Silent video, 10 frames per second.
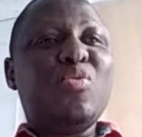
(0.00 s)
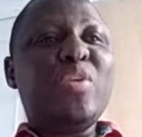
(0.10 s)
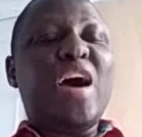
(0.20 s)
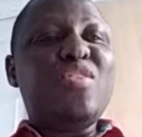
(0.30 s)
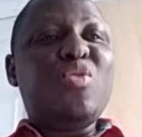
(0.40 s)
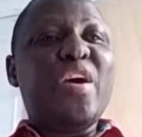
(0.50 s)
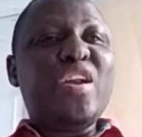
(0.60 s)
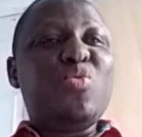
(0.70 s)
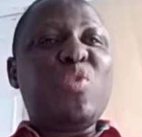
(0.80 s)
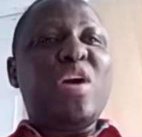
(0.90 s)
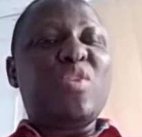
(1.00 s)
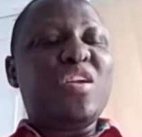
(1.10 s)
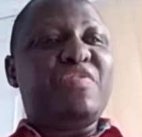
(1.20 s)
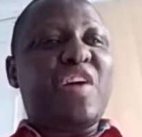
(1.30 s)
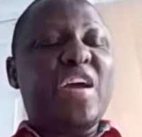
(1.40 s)
without knowing we were going
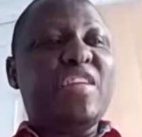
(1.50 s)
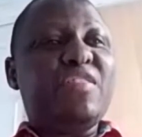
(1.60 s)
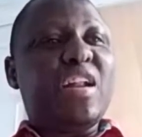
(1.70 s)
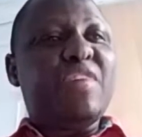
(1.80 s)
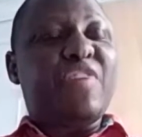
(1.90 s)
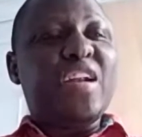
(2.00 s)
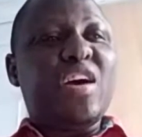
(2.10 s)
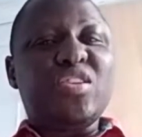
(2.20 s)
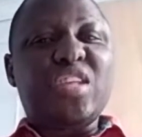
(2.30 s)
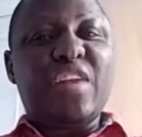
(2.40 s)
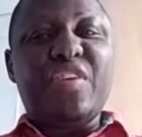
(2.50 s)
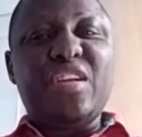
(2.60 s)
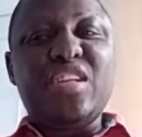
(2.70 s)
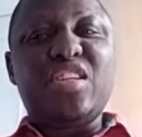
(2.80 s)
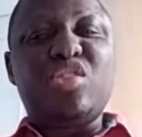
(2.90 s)
to find ourselves in
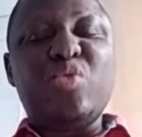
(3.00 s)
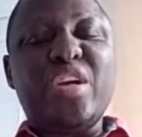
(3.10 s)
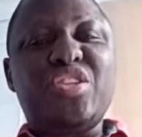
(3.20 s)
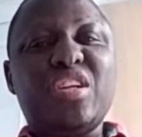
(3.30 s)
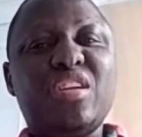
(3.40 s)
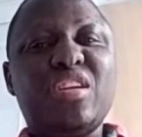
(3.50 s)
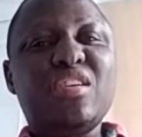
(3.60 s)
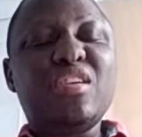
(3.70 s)
this situation.